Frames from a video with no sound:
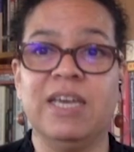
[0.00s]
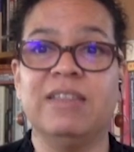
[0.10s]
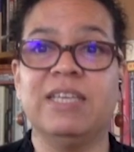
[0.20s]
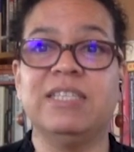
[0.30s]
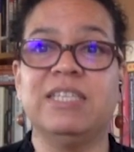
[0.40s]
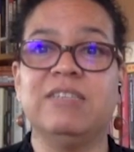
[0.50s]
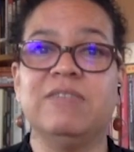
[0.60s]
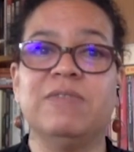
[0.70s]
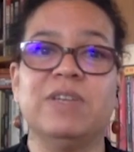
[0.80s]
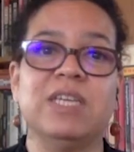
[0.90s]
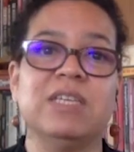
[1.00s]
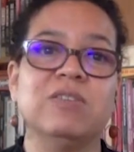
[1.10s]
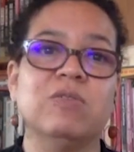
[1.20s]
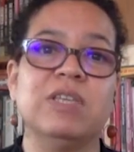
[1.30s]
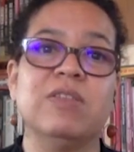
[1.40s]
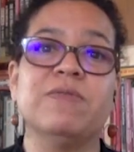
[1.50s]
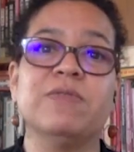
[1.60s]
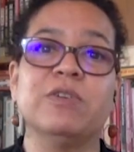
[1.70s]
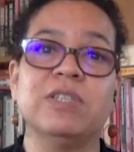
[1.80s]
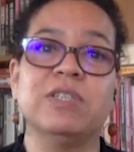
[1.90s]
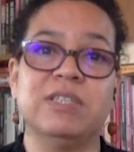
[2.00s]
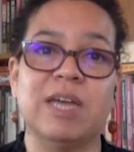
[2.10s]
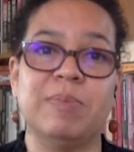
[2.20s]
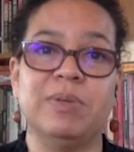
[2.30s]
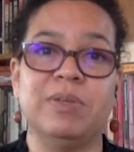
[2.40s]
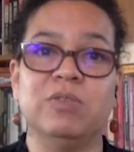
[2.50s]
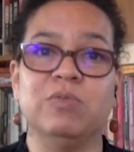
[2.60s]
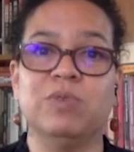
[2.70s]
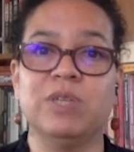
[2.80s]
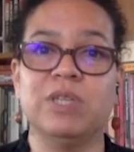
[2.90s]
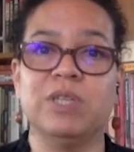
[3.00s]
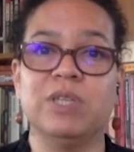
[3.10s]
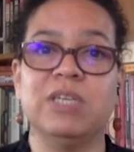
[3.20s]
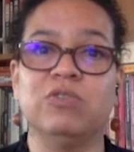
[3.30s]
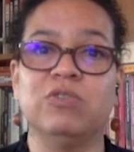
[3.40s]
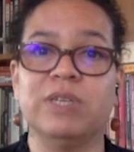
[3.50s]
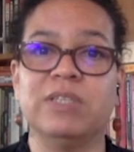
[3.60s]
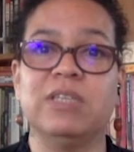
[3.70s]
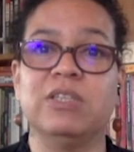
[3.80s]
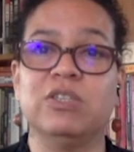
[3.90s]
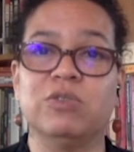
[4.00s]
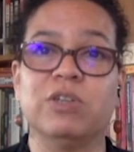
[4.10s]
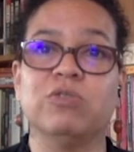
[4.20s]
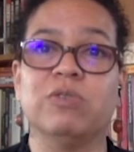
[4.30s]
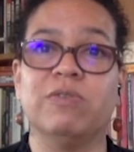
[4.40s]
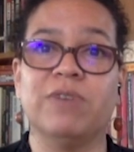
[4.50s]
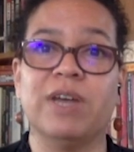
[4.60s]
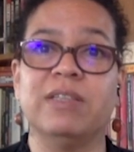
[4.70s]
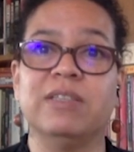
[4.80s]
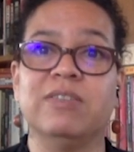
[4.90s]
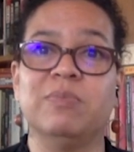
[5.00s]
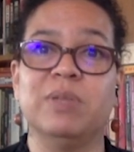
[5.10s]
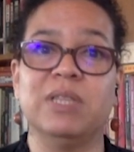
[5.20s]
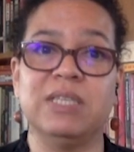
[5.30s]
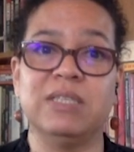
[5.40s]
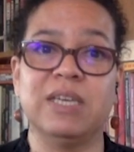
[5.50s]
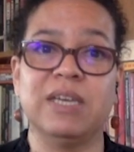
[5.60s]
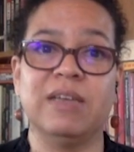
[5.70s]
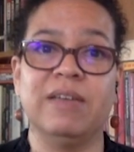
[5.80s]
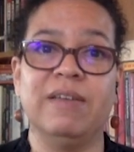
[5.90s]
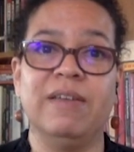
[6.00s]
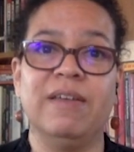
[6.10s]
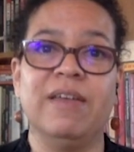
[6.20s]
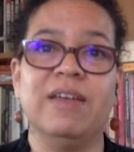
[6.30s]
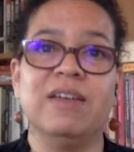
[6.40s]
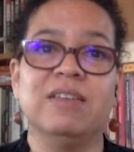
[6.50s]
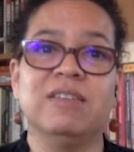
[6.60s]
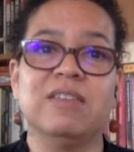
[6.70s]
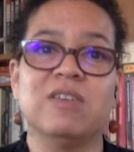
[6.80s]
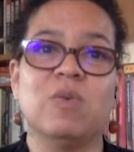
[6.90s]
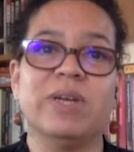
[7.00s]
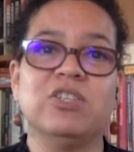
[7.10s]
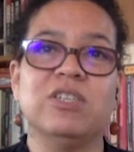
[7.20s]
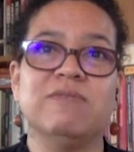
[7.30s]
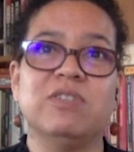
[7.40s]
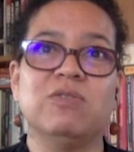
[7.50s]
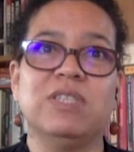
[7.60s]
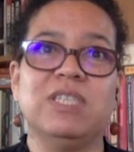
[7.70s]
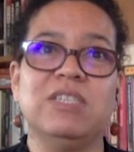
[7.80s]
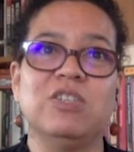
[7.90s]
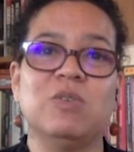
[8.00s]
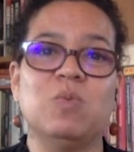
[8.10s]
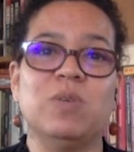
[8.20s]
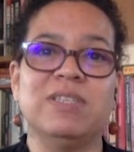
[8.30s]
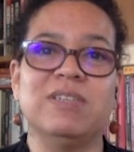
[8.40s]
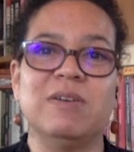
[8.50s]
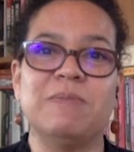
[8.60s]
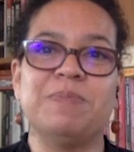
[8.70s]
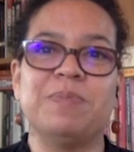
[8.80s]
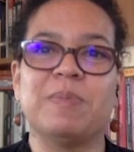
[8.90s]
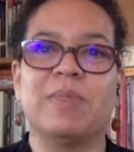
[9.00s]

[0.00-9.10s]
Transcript: They see defunding as only the first step to really addressing the structural violence of policing. To the question of strategic wisdom,